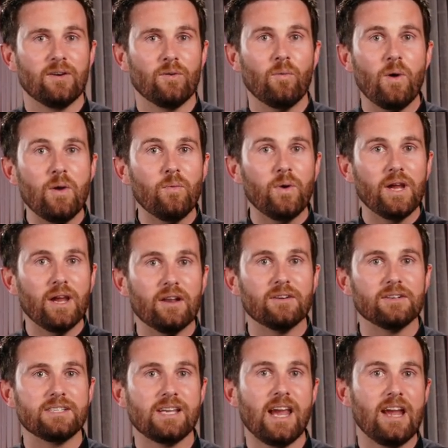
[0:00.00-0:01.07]
When we
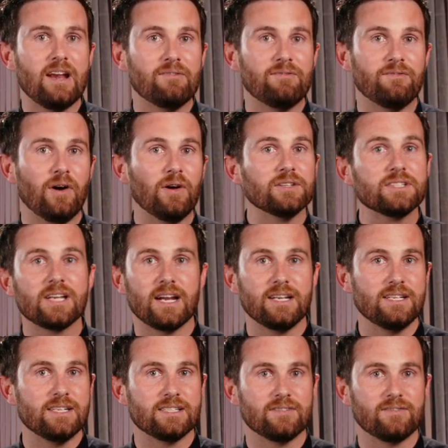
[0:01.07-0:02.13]
entertain false
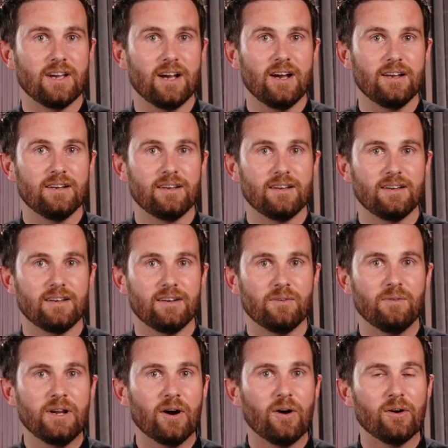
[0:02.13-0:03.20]
ideas of God,
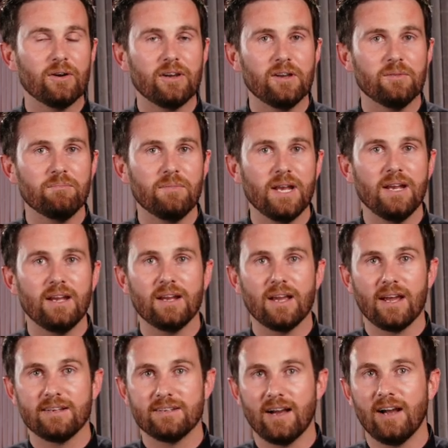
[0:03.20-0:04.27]
we are committing
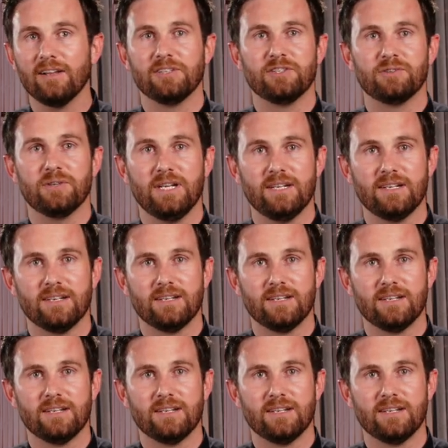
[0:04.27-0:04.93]
idolatry.